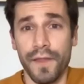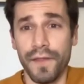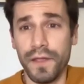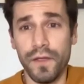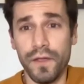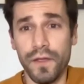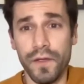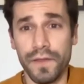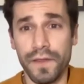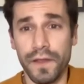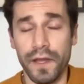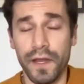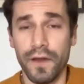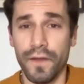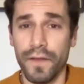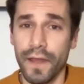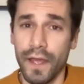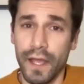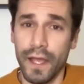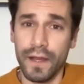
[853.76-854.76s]
think you hit the nail
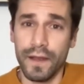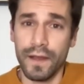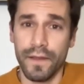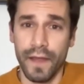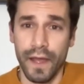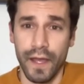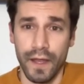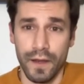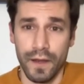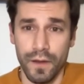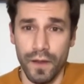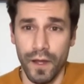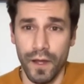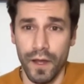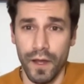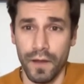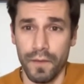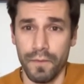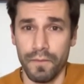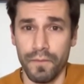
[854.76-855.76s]
on the head, that
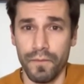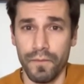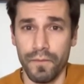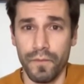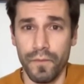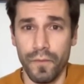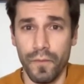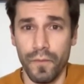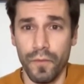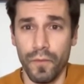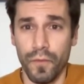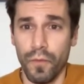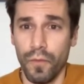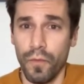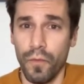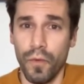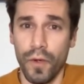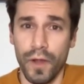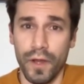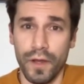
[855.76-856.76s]

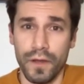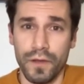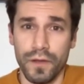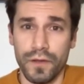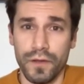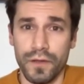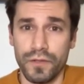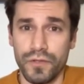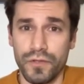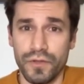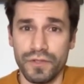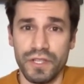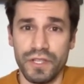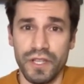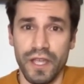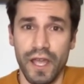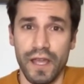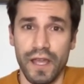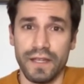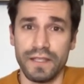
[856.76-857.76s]
what George
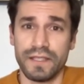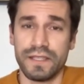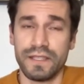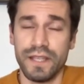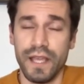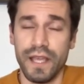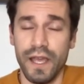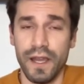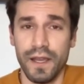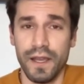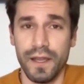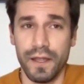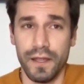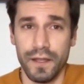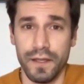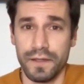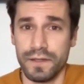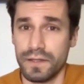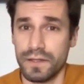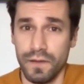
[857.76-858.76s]
Takei has said
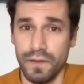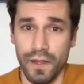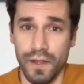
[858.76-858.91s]
is,